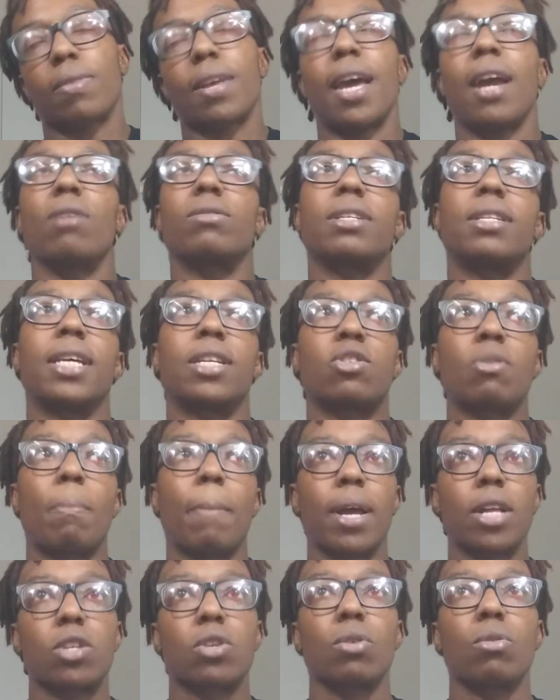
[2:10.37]
I ain't gonna say
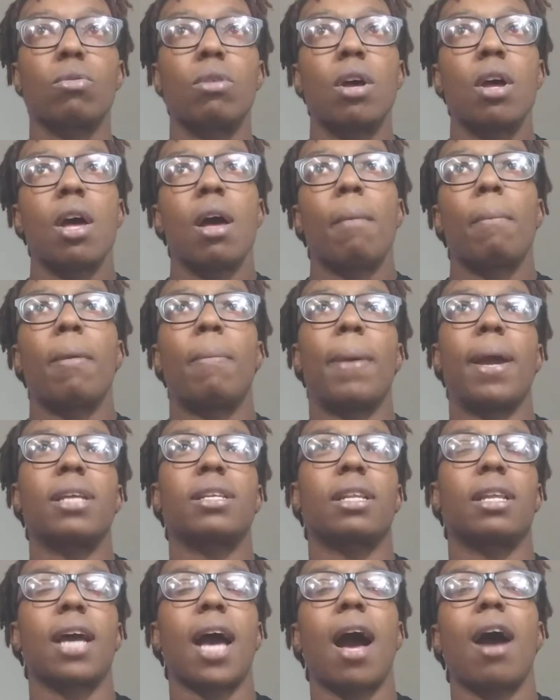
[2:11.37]
detrimental, but
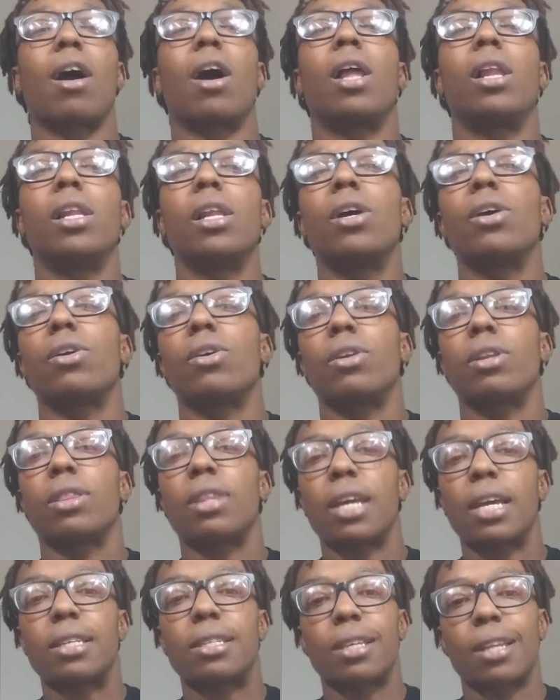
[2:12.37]
basically how cluttered
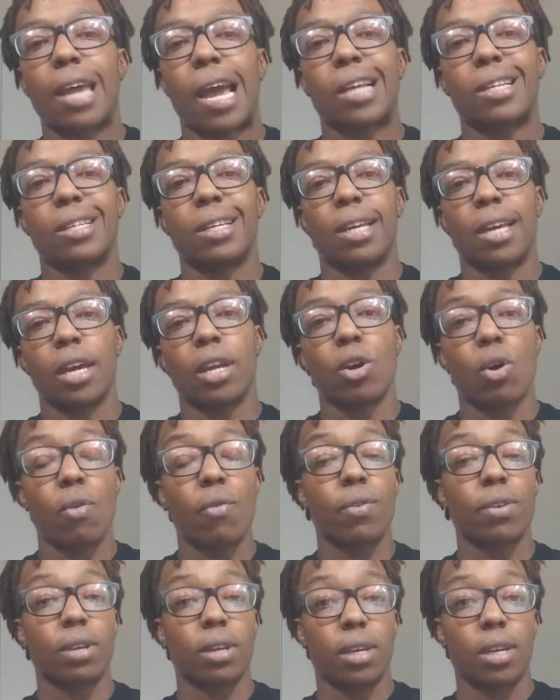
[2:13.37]
things could actually get
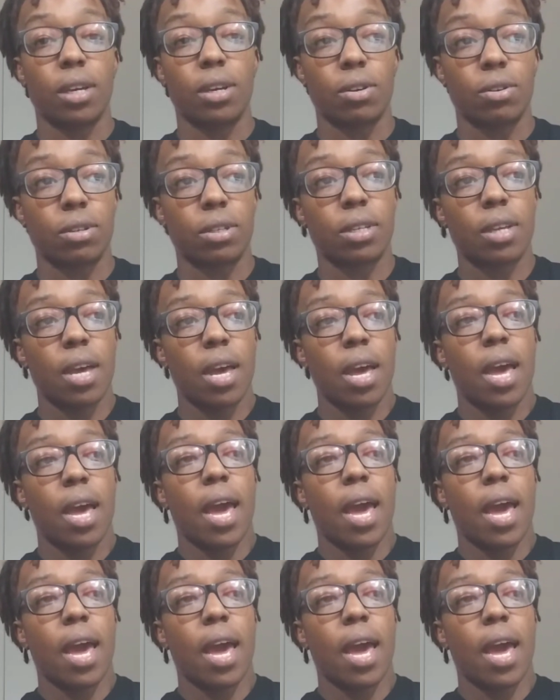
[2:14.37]
over the years.